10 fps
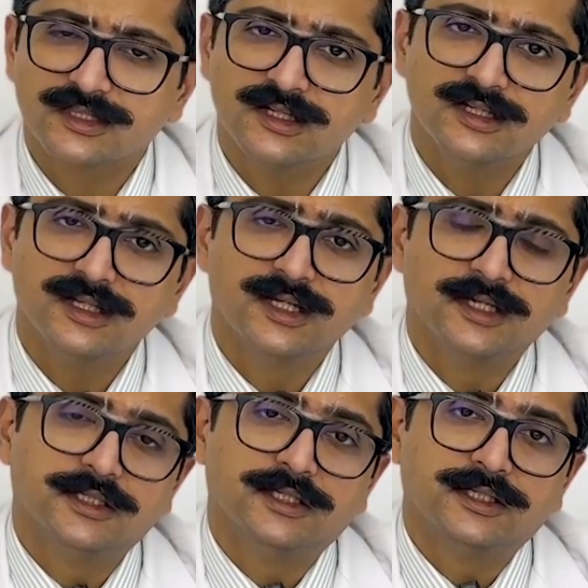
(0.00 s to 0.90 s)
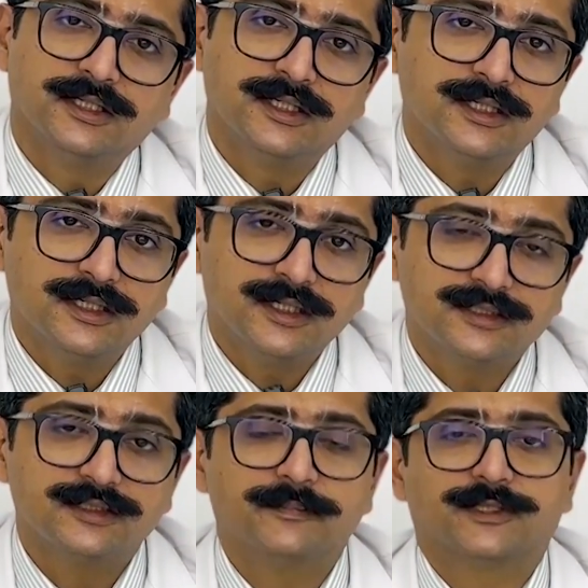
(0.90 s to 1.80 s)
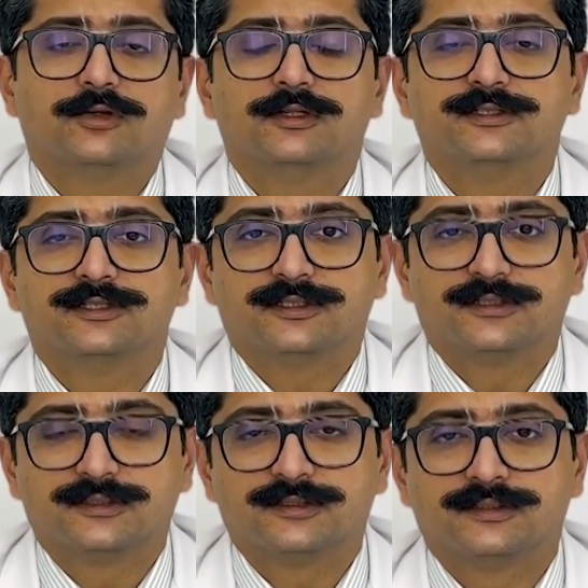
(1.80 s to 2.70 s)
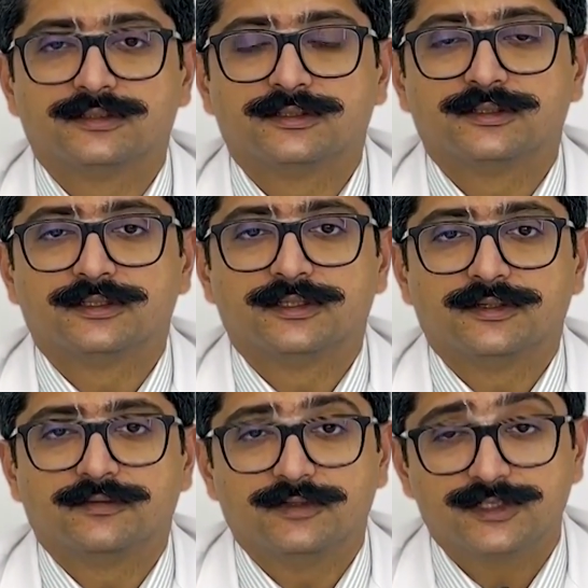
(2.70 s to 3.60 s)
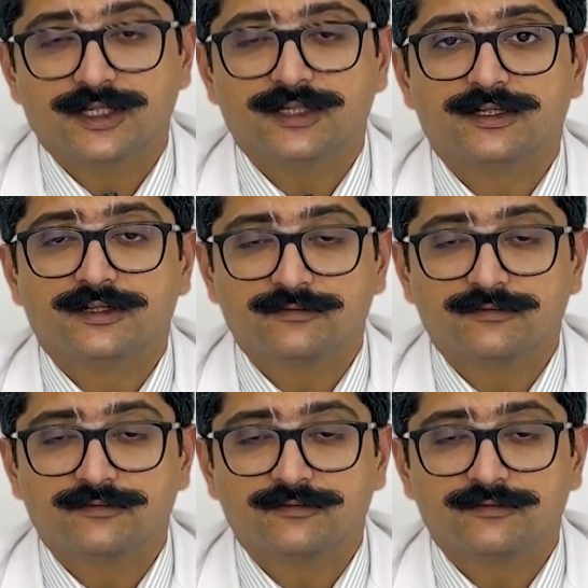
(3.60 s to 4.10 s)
The other pathology which can